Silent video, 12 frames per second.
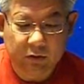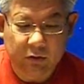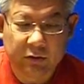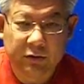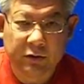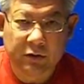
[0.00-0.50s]

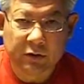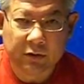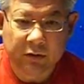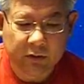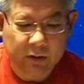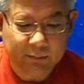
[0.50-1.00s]
So
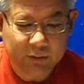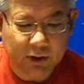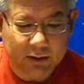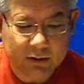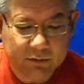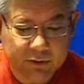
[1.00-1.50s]
your
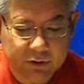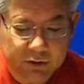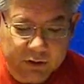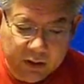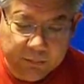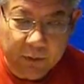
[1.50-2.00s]
objective is
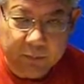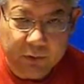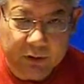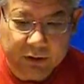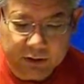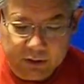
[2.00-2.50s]
to keep up
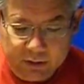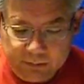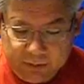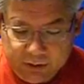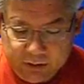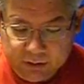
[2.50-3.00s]
with the
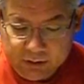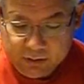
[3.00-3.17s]
syllabus,